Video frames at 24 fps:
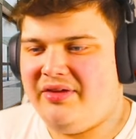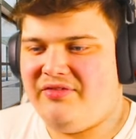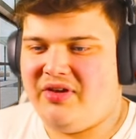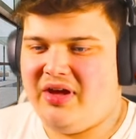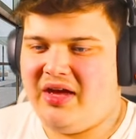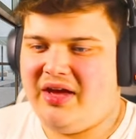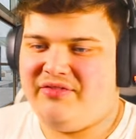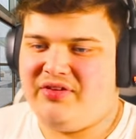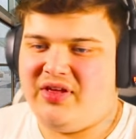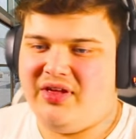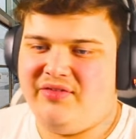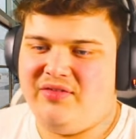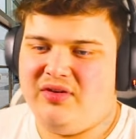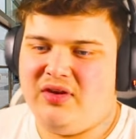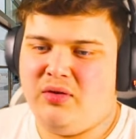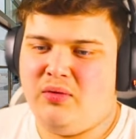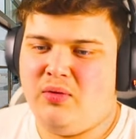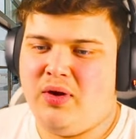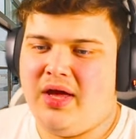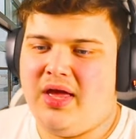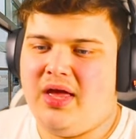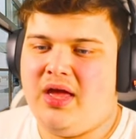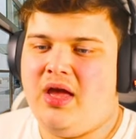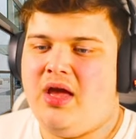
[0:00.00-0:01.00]
I have given
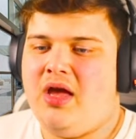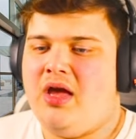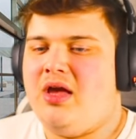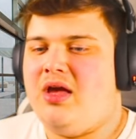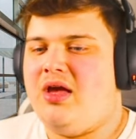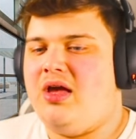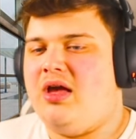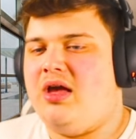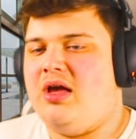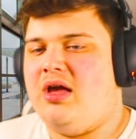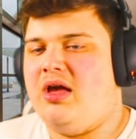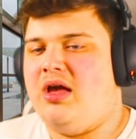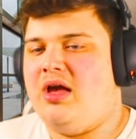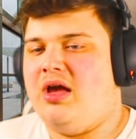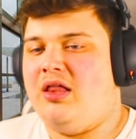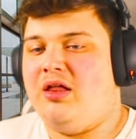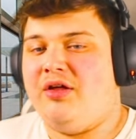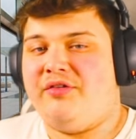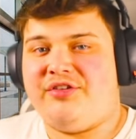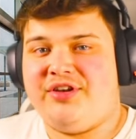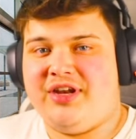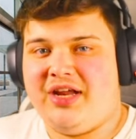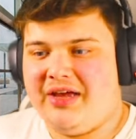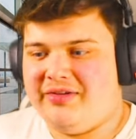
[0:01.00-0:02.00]
away uh, a lot
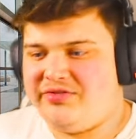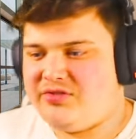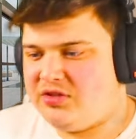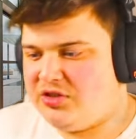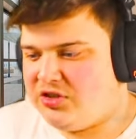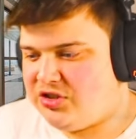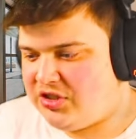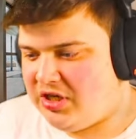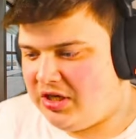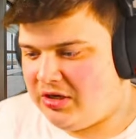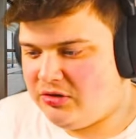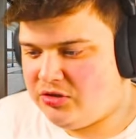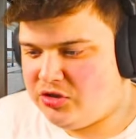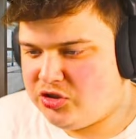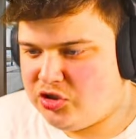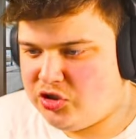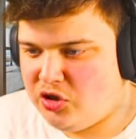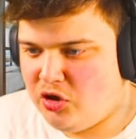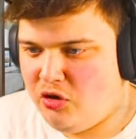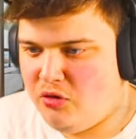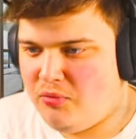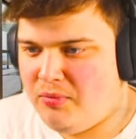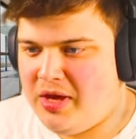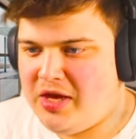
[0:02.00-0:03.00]
of knives on this channel.
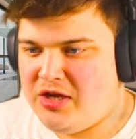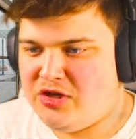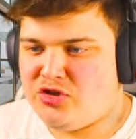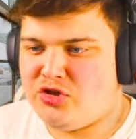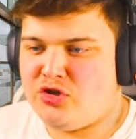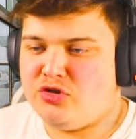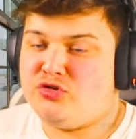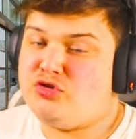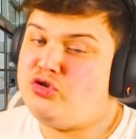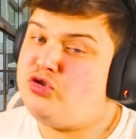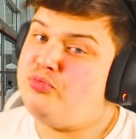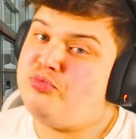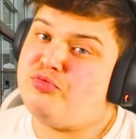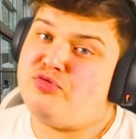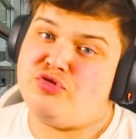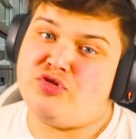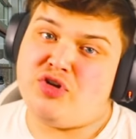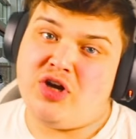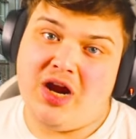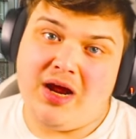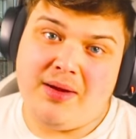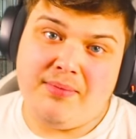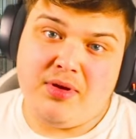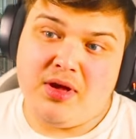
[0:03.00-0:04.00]
So make sure to
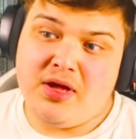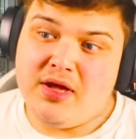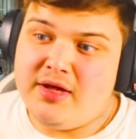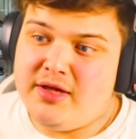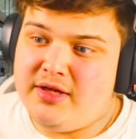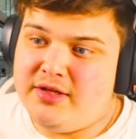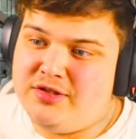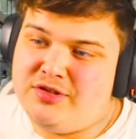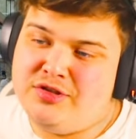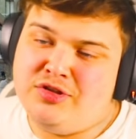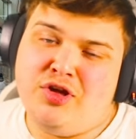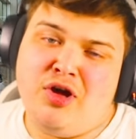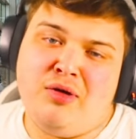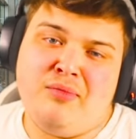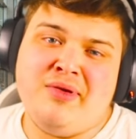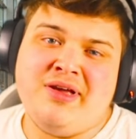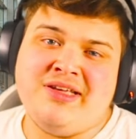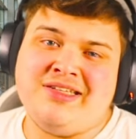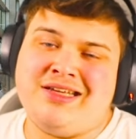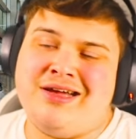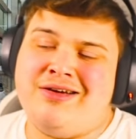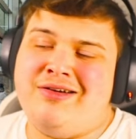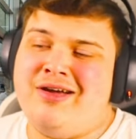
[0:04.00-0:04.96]
subscribe to not miss out